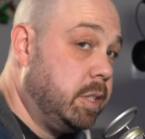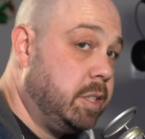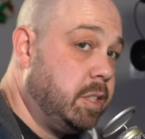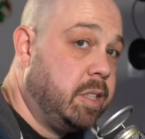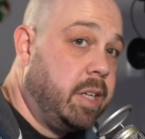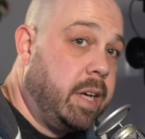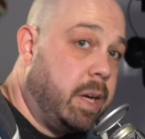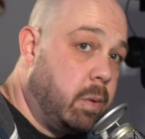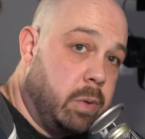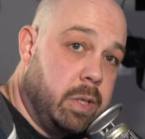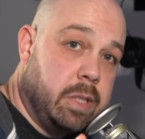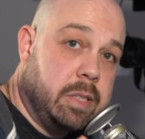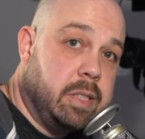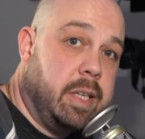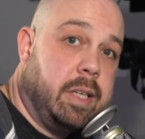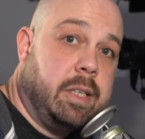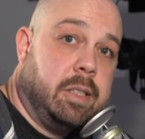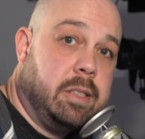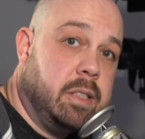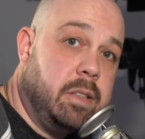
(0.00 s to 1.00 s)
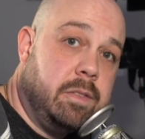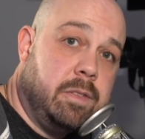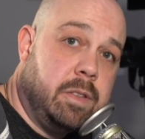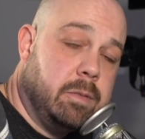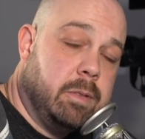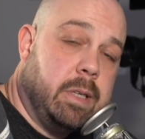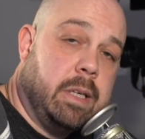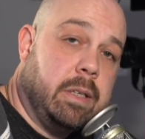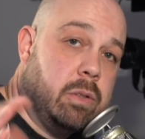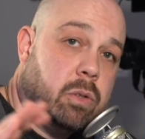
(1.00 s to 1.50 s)
let's say I want to take a
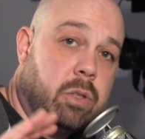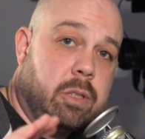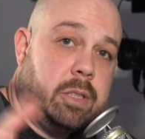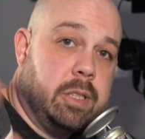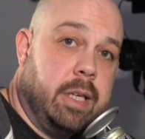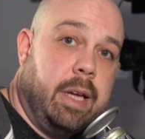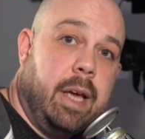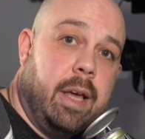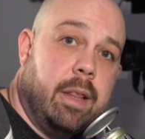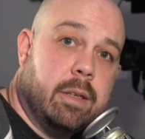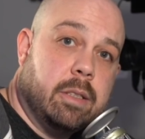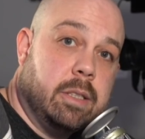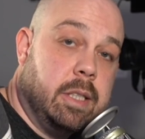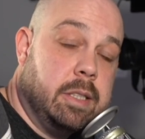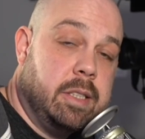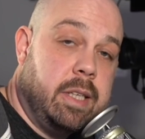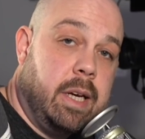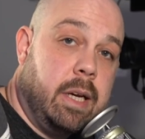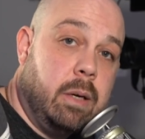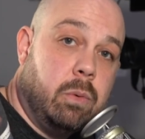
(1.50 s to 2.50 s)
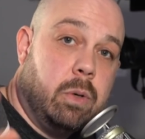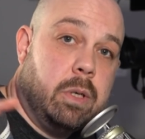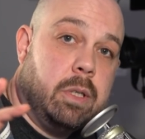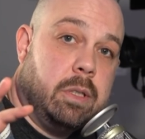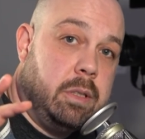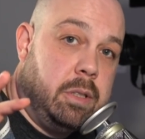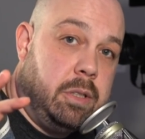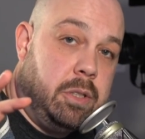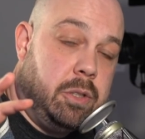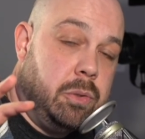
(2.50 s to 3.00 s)
different route altogether. Let's say I want
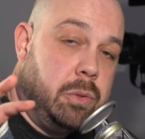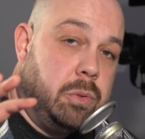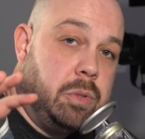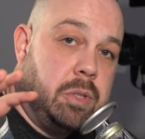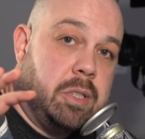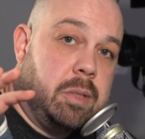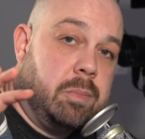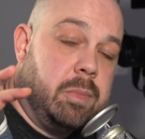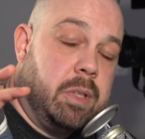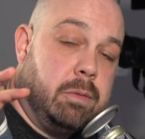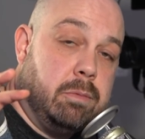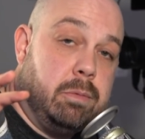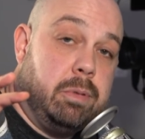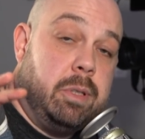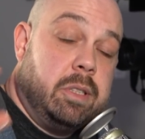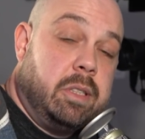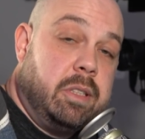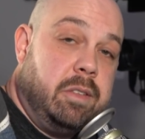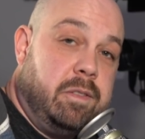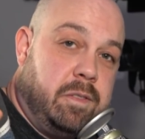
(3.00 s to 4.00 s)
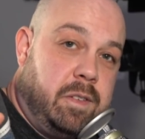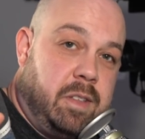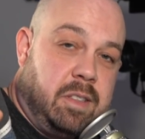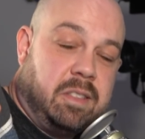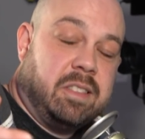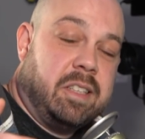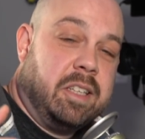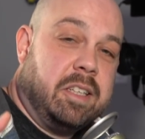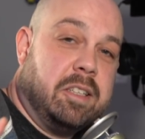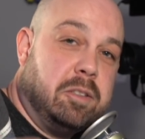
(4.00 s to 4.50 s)
to use something really
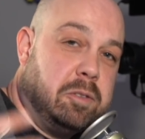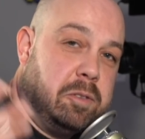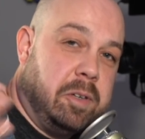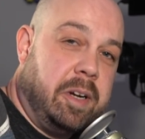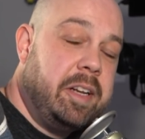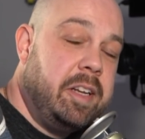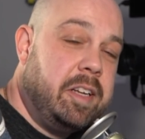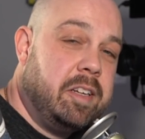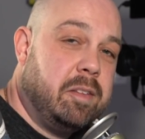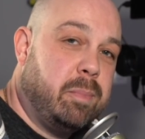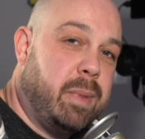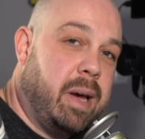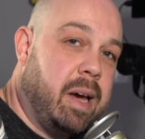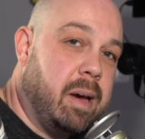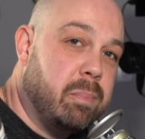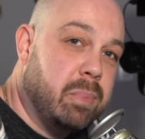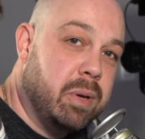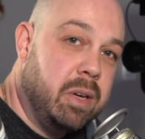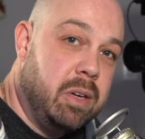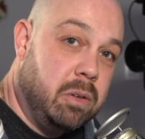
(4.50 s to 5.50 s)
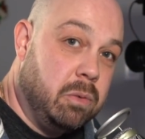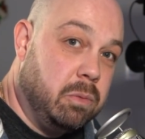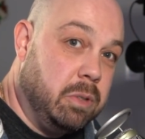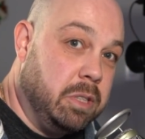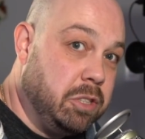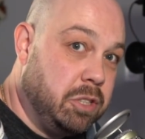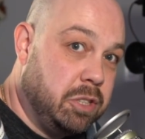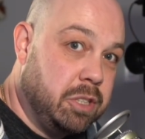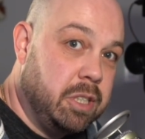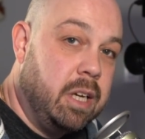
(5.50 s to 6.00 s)
fun, like a gradient map,
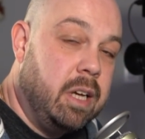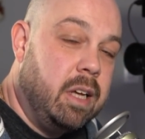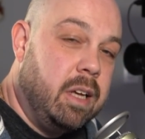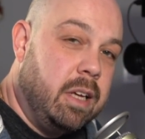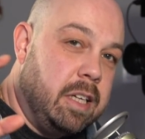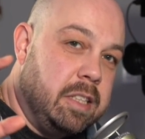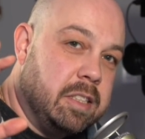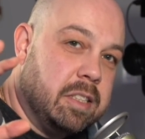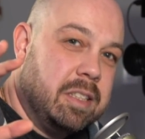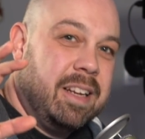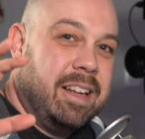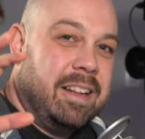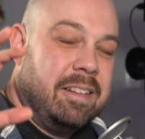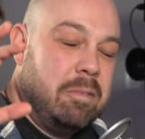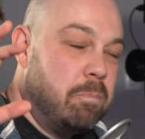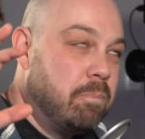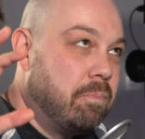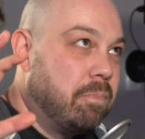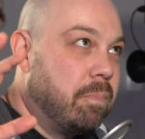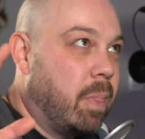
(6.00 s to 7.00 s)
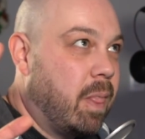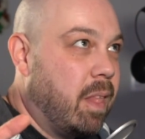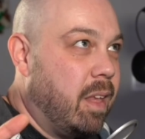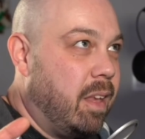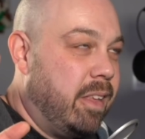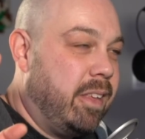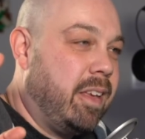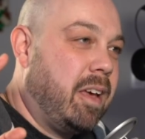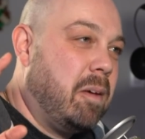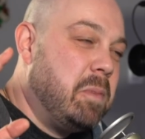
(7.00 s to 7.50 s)
which is,
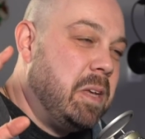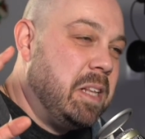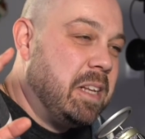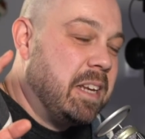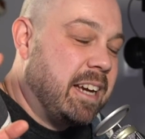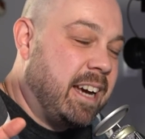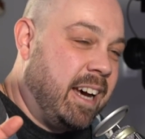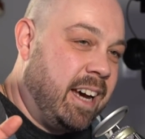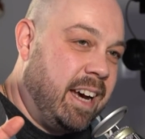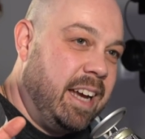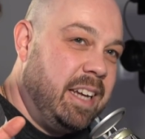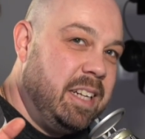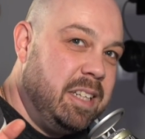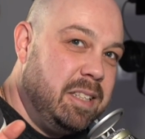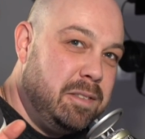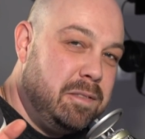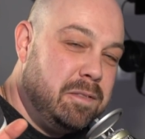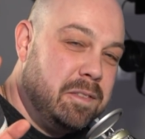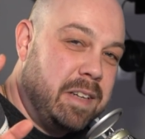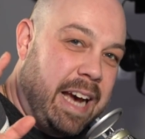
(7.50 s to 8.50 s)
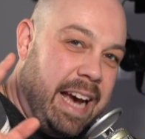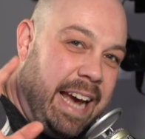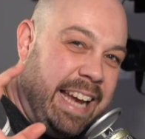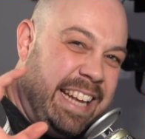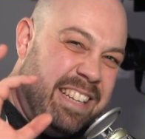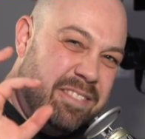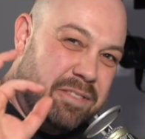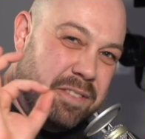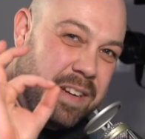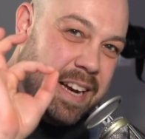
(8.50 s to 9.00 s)
I mean, kind of,
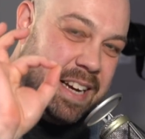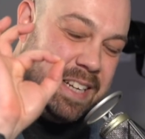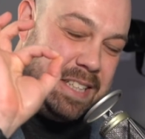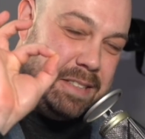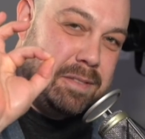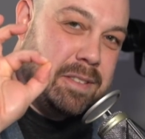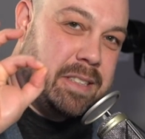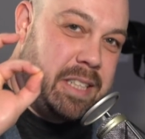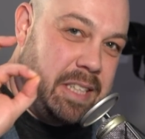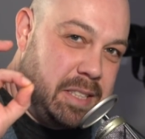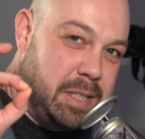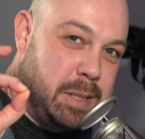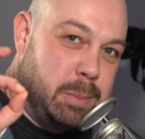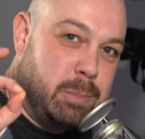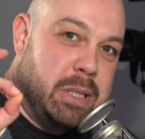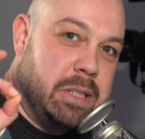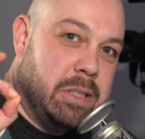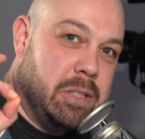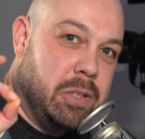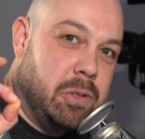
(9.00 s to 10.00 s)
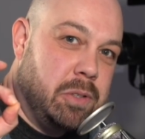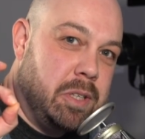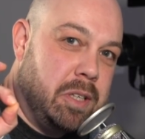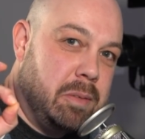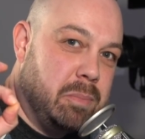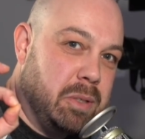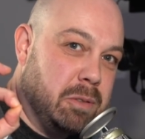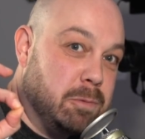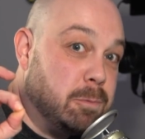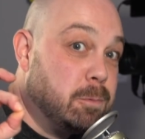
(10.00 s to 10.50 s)
kind of, kind of like split
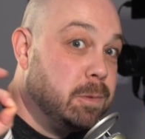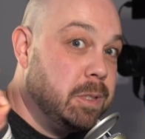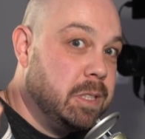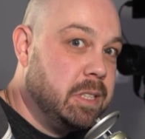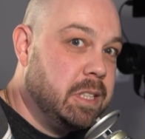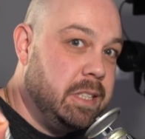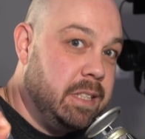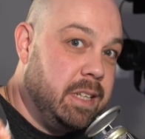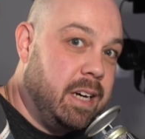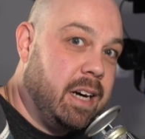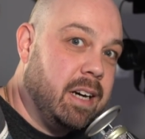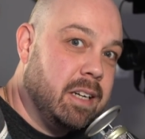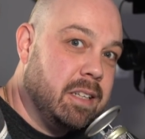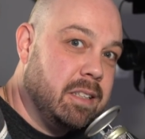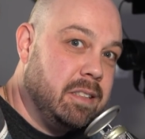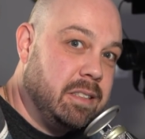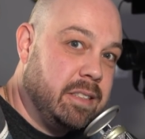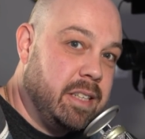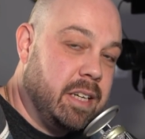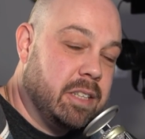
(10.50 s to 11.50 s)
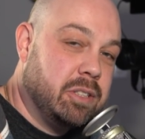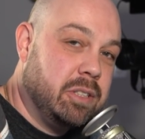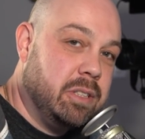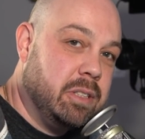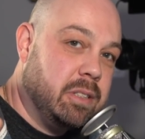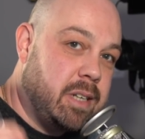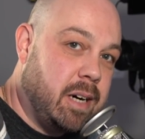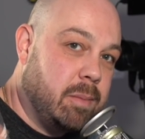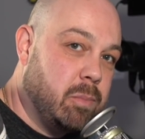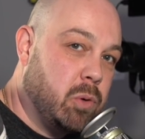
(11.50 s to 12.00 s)
toning, but really not. It's actually
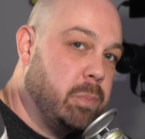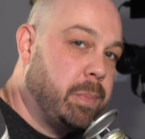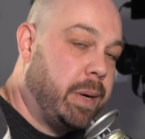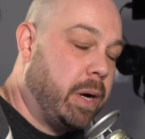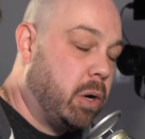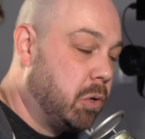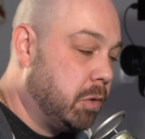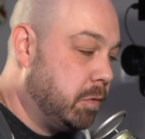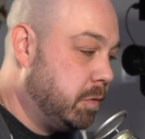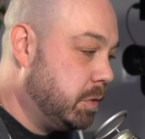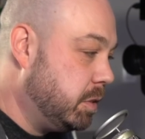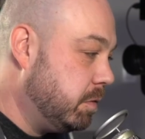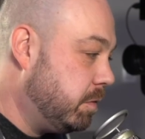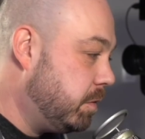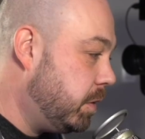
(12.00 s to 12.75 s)
a lot more powerful in